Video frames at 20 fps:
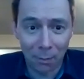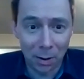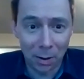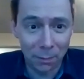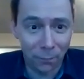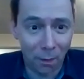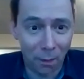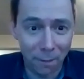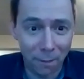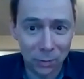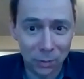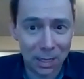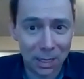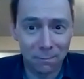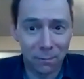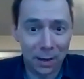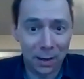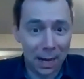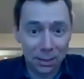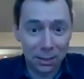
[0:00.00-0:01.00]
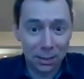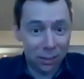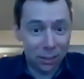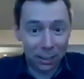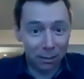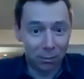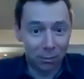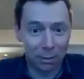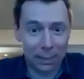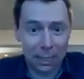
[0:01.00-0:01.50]
5% VAT
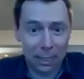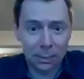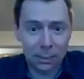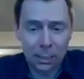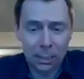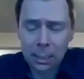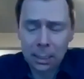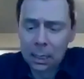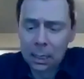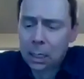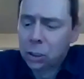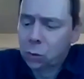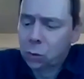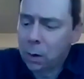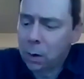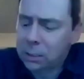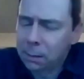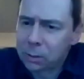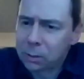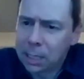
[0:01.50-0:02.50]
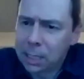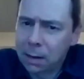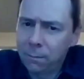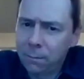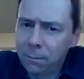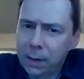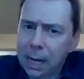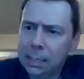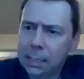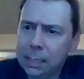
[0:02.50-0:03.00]
or whether that's 20%
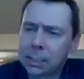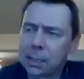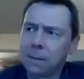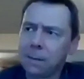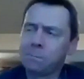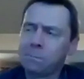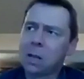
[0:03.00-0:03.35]
VAT.